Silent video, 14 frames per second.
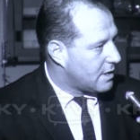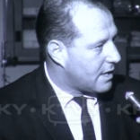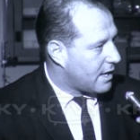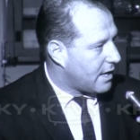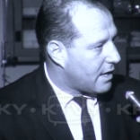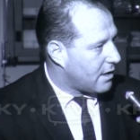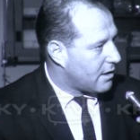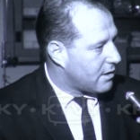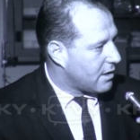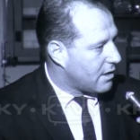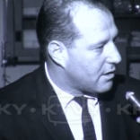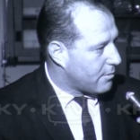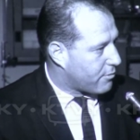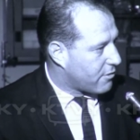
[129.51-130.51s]
and
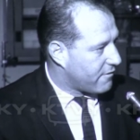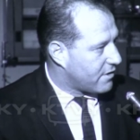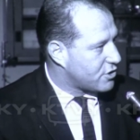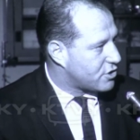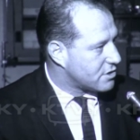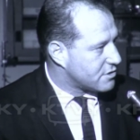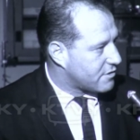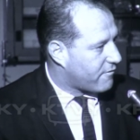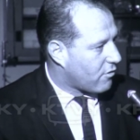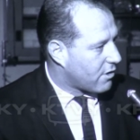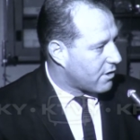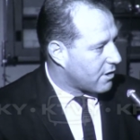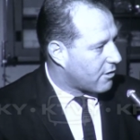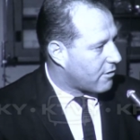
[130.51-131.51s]
the provisions for
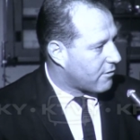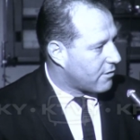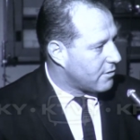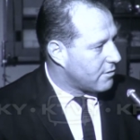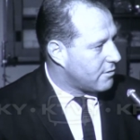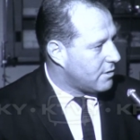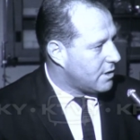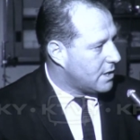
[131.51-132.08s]
the crew